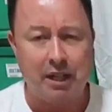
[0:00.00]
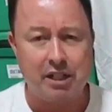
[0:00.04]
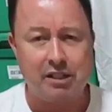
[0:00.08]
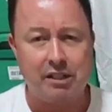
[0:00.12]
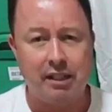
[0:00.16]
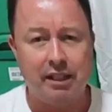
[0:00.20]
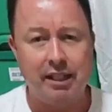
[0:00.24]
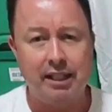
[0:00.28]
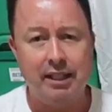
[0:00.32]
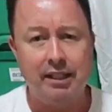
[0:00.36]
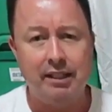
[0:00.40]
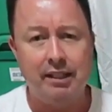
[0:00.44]

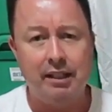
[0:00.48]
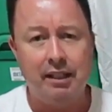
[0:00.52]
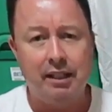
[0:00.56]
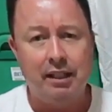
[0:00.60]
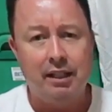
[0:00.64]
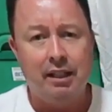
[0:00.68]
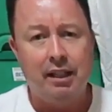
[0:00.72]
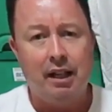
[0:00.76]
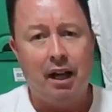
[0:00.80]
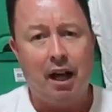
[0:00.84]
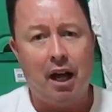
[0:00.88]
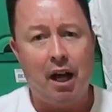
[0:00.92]

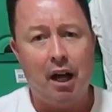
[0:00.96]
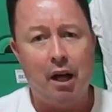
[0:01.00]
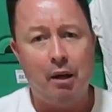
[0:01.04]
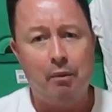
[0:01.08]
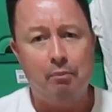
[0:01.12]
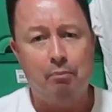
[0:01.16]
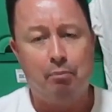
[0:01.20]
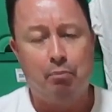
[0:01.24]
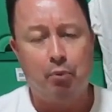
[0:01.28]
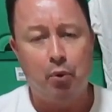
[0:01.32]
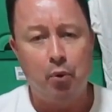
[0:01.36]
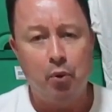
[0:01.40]
Especially
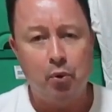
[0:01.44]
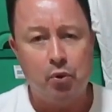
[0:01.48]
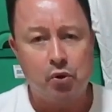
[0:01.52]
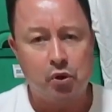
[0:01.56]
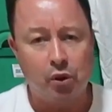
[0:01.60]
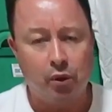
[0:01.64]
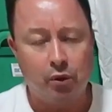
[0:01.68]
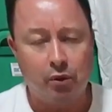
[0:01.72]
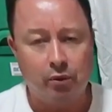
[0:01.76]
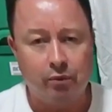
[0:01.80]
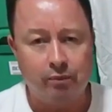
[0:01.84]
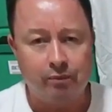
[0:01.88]

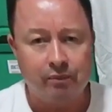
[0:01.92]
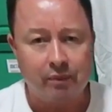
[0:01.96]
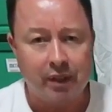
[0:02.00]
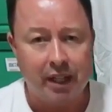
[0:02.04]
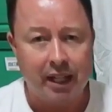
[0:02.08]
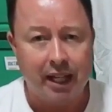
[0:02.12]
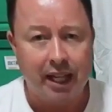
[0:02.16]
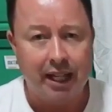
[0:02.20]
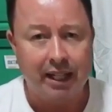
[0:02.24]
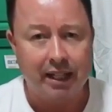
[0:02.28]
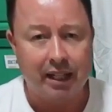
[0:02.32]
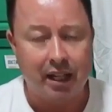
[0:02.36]

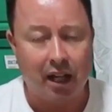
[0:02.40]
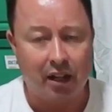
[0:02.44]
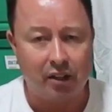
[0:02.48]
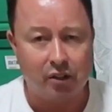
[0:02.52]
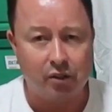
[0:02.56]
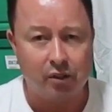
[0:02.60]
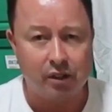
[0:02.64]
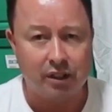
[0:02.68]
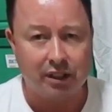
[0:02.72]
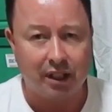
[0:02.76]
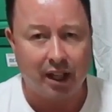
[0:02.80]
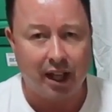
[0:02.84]
brutal in
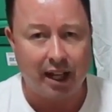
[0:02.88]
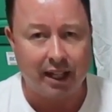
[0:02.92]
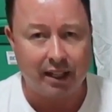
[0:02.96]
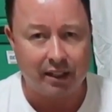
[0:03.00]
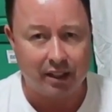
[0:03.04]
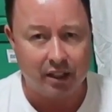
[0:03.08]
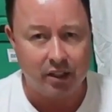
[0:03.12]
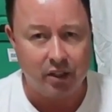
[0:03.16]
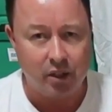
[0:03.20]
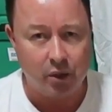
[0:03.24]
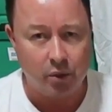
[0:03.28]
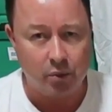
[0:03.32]
countries
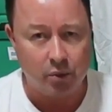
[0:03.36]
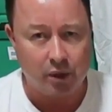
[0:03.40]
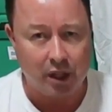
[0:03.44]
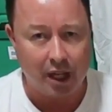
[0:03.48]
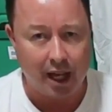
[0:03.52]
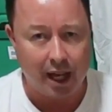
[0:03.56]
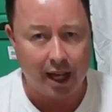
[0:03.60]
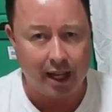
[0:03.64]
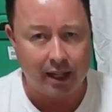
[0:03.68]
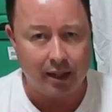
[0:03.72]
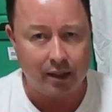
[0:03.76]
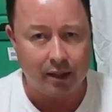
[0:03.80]
like
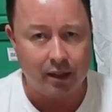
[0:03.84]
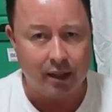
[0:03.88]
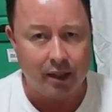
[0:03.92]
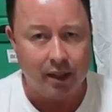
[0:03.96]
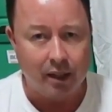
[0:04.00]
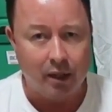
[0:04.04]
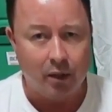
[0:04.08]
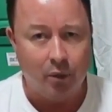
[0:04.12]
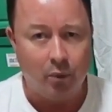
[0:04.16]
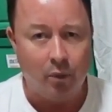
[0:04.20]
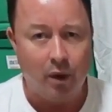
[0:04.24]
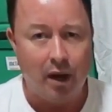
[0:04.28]
the UK,
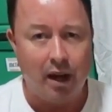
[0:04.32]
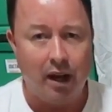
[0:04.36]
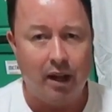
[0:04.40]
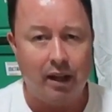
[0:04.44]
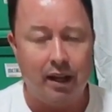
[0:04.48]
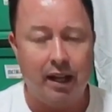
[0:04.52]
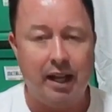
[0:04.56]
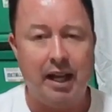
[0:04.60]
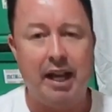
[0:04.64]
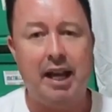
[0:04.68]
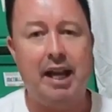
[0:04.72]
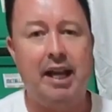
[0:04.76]

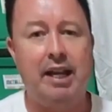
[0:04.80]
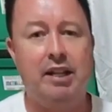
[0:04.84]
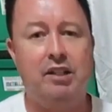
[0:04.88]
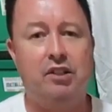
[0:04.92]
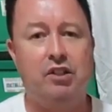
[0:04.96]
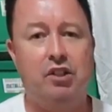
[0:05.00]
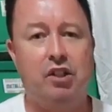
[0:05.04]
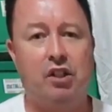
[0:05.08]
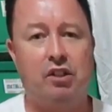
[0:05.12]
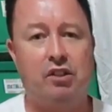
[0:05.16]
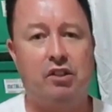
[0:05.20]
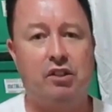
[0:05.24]
where
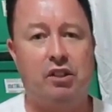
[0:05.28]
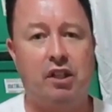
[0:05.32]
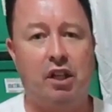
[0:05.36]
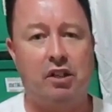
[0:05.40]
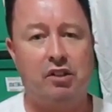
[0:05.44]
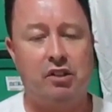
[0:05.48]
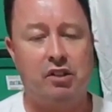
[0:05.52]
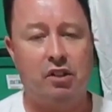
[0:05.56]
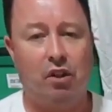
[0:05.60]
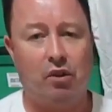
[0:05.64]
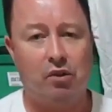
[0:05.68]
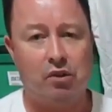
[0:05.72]
it
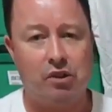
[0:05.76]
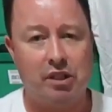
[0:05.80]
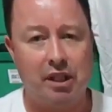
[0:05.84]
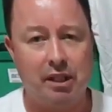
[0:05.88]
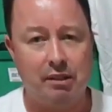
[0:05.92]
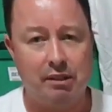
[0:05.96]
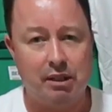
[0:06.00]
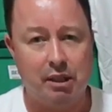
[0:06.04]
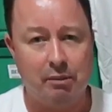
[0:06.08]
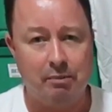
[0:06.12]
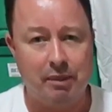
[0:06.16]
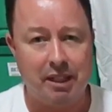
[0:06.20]
just does
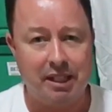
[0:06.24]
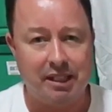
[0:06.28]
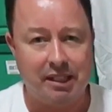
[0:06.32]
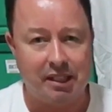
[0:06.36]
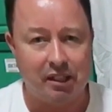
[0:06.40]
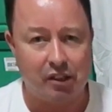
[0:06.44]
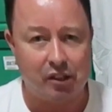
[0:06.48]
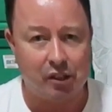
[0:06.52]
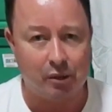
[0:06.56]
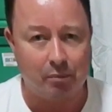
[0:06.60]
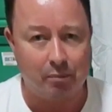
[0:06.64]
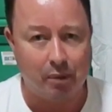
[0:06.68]
not seem to
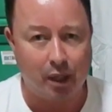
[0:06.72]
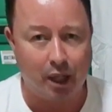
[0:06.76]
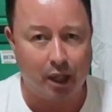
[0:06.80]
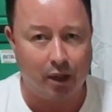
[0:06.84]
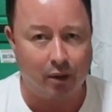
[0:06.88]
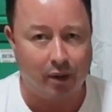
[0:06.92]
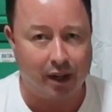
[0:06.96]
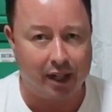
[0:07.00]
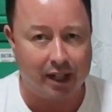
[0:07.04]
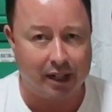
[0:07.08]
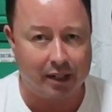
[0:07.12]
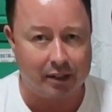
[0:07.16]
be
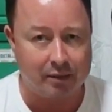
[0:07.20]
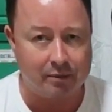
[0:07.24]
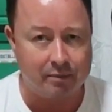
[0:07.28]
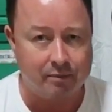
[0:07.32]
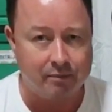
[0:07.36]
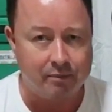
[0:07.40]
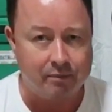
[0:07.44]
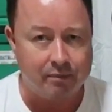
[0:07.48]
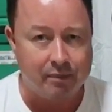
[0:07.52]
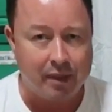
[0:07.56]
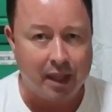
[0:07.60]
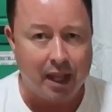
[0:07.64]
disappearing.